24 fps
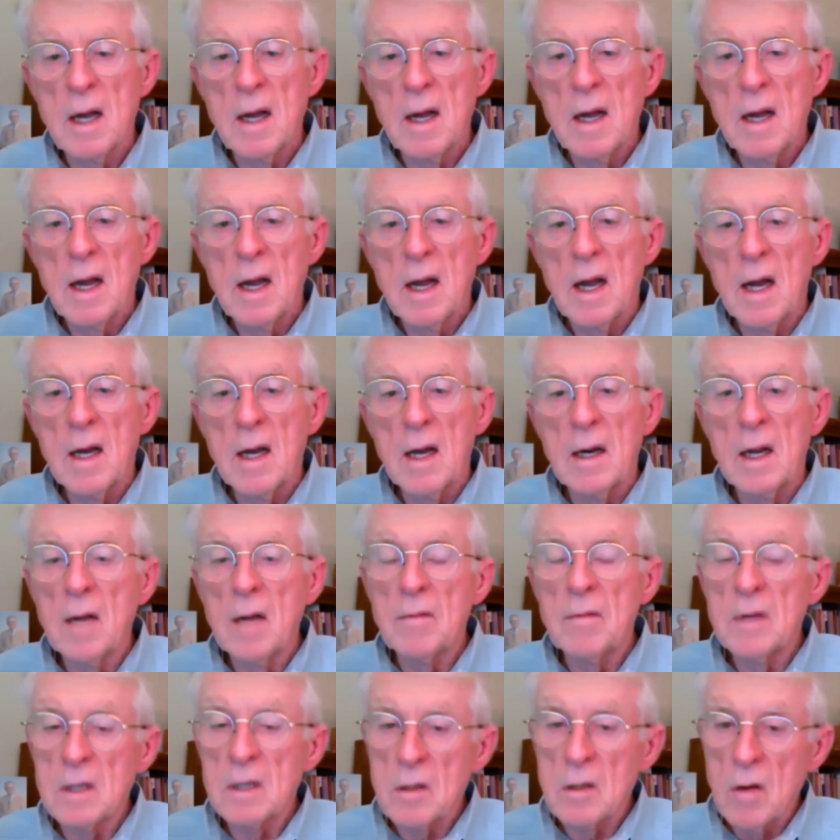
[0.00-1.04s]
And if
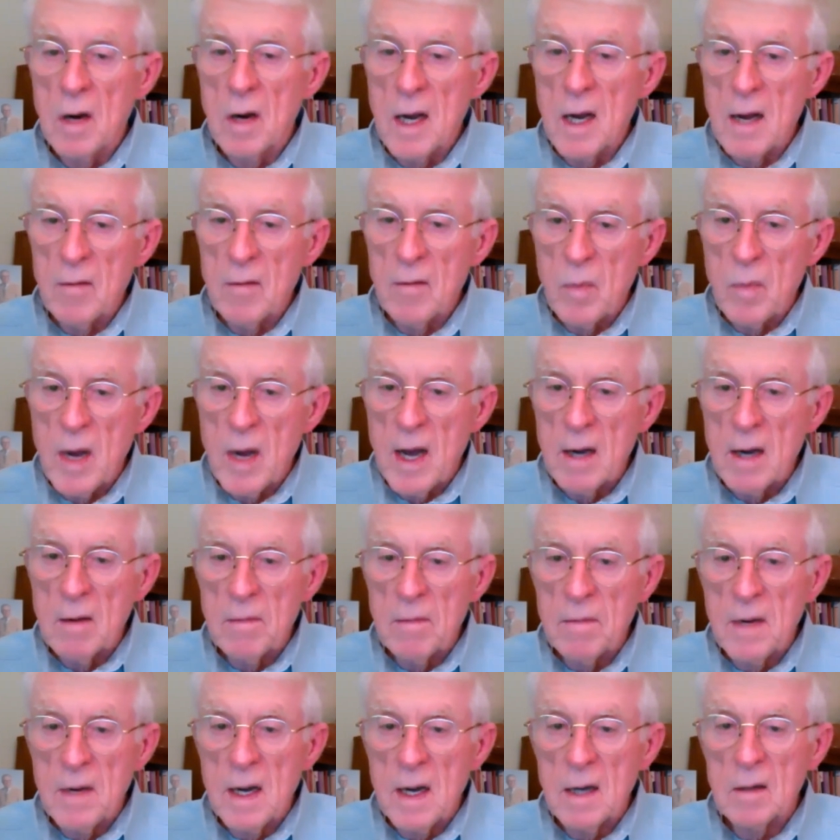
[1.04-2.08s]
it's going to have a bad
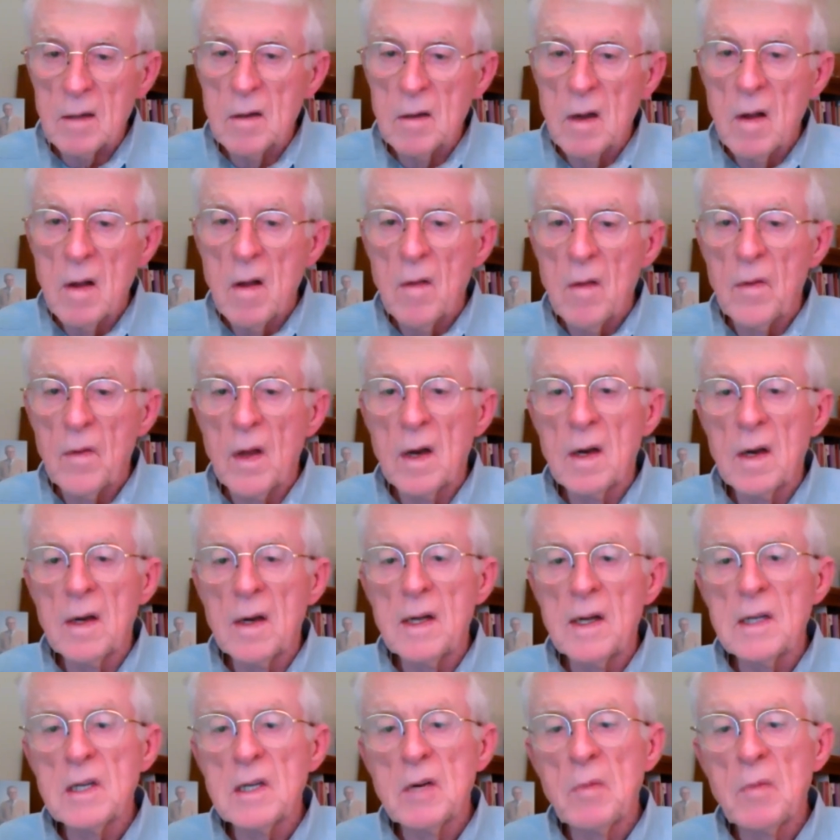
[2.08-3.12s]
effect, then it
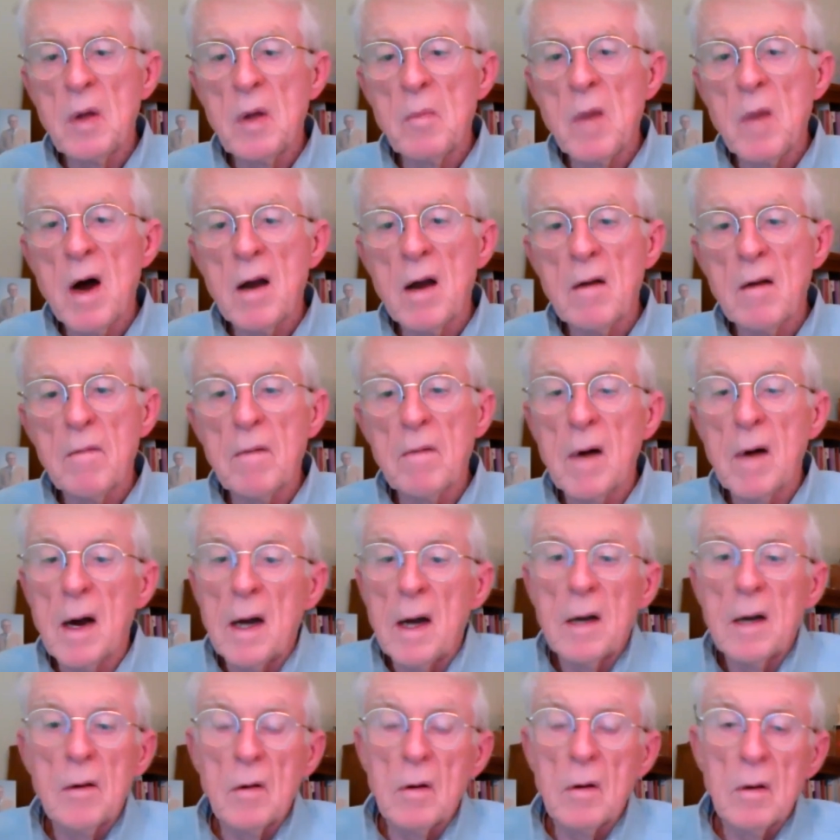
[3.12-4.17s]
needs to be
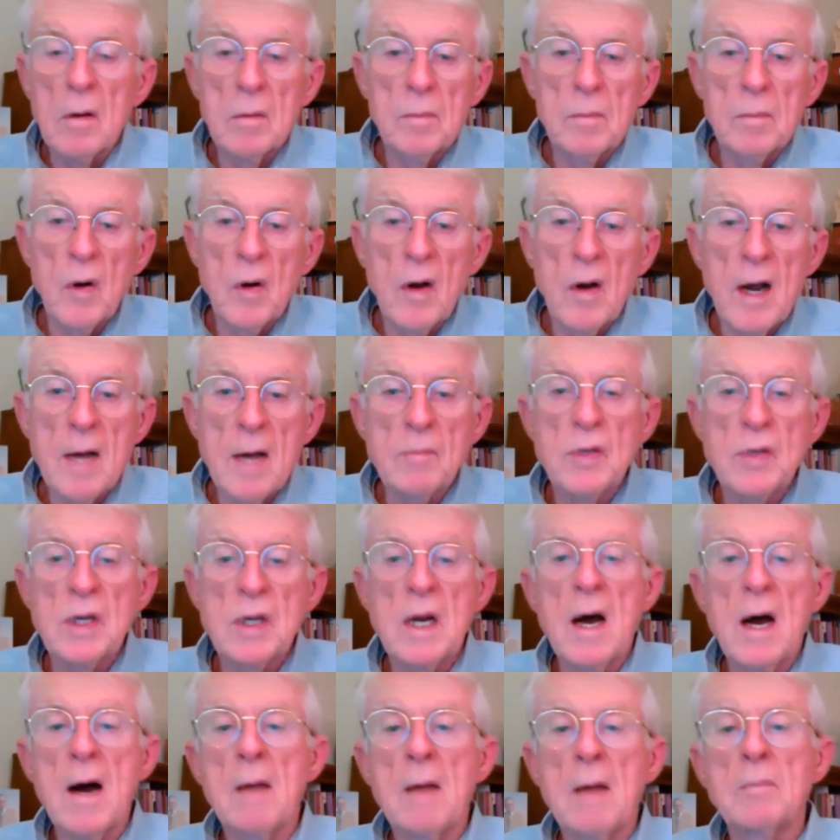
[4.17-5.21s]
modified or perhaps
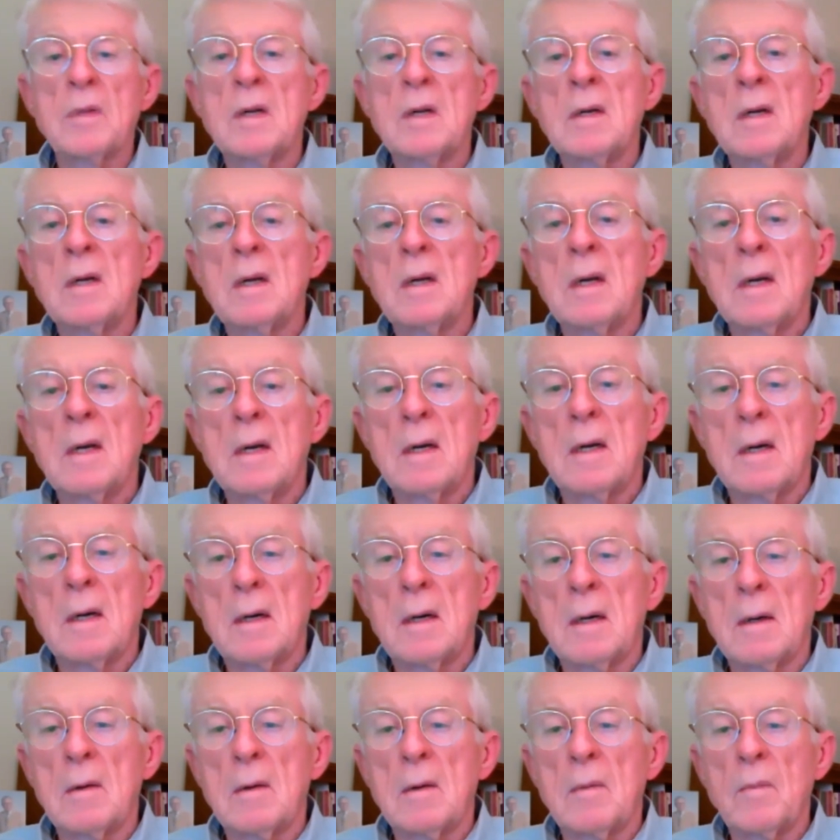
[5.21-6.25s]
stopped
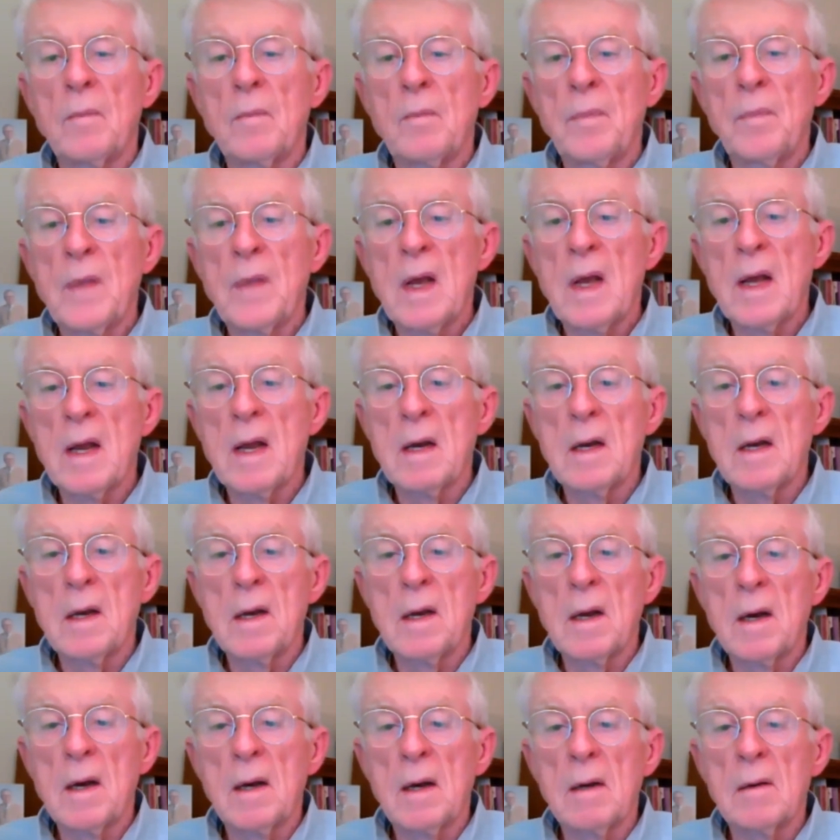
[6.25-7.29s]
and
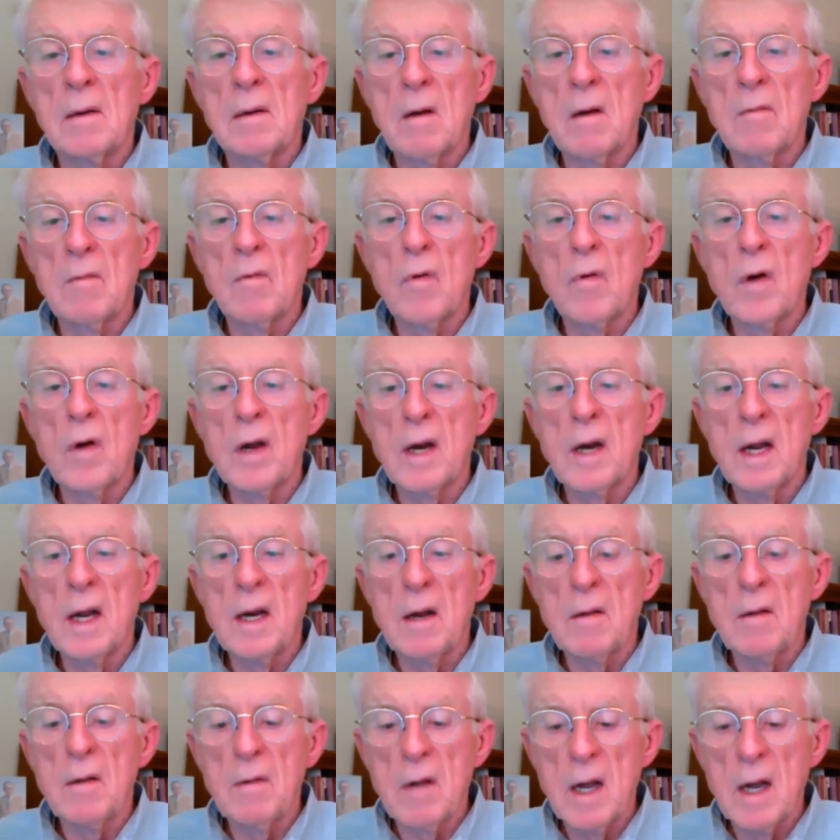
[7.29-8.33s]
avoid
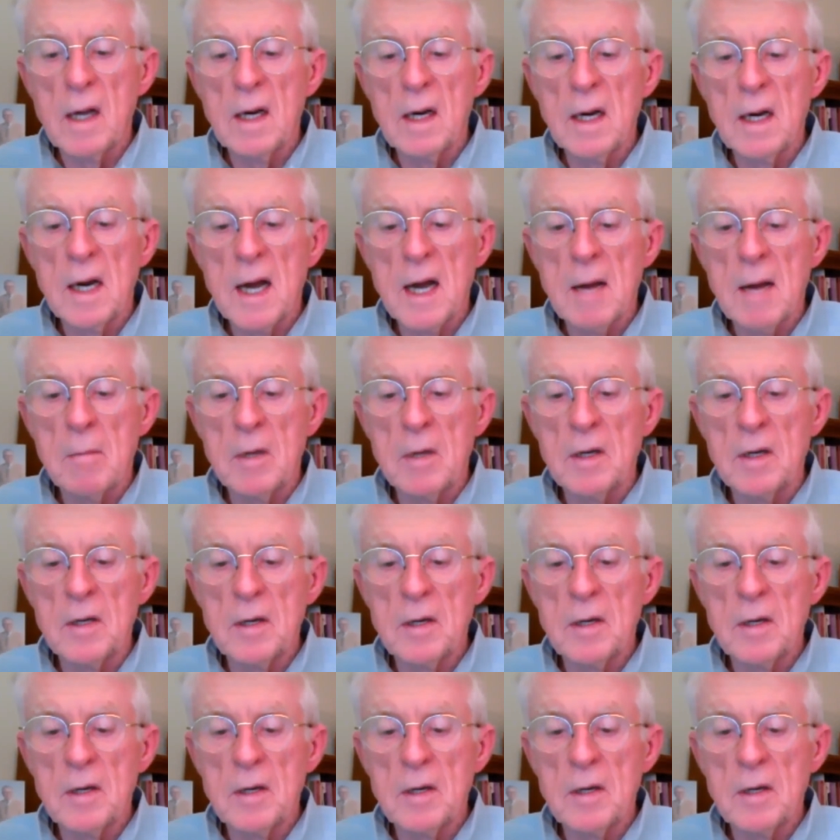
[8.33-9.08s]
any damage.